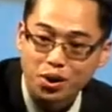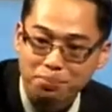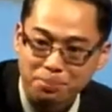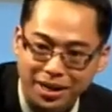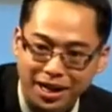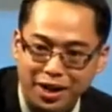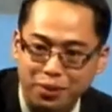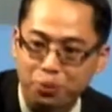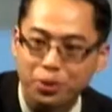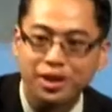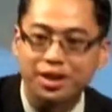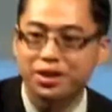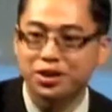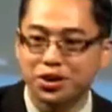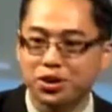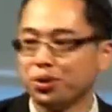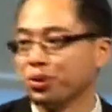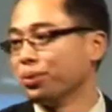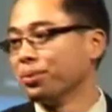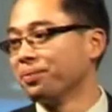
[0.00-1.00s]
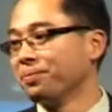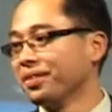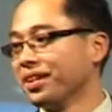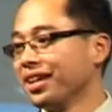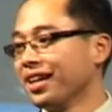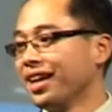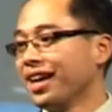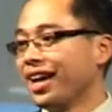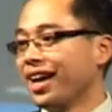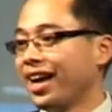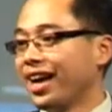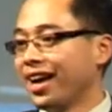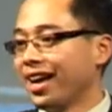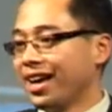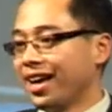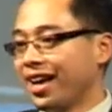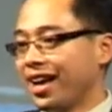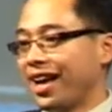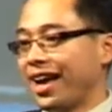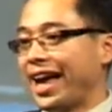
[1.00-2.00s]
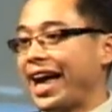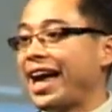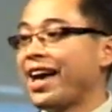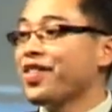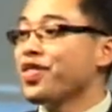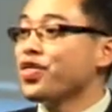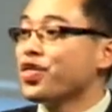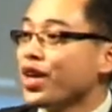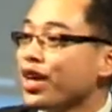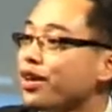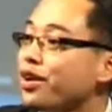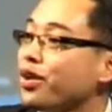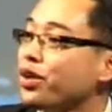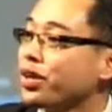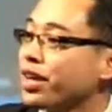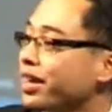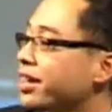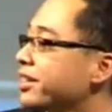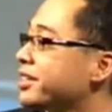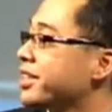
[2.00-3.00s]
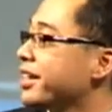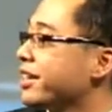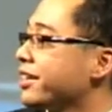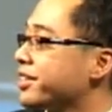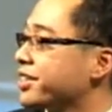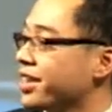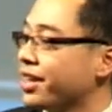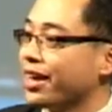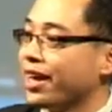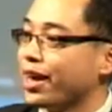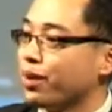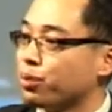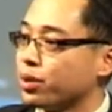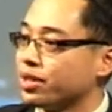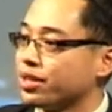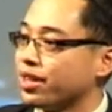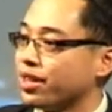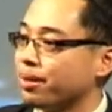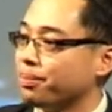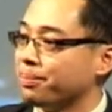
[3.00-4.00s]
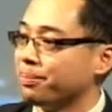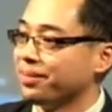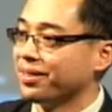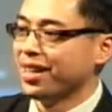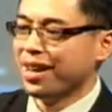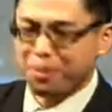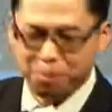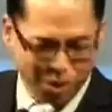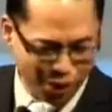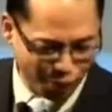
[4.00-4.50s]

on me. I really do. And then I'll get a text saying, hey, what's up?